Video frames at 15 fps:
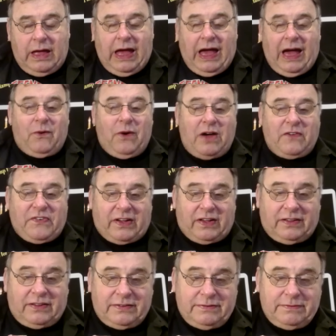However,
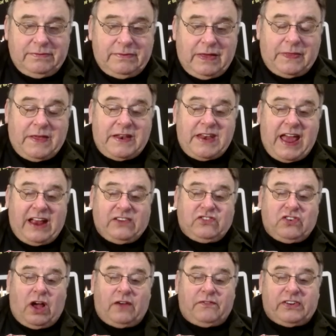in the
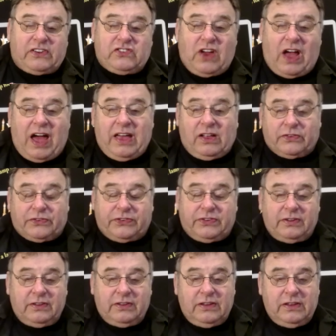nature of a child,
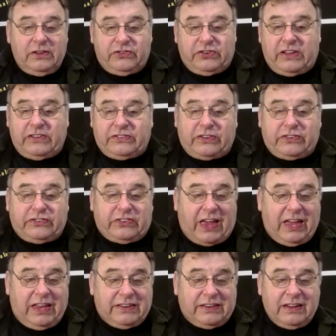Jesus
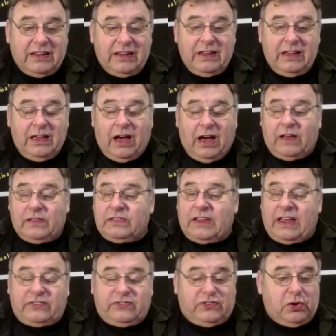said,
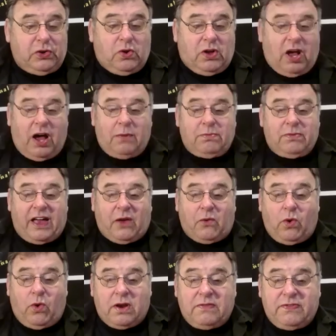unless you come like
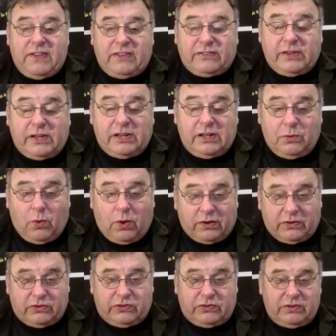one of these little
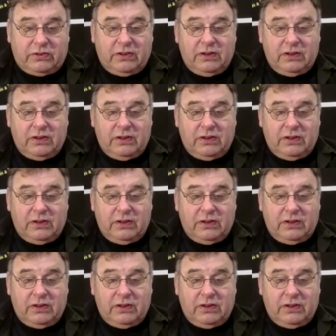ones,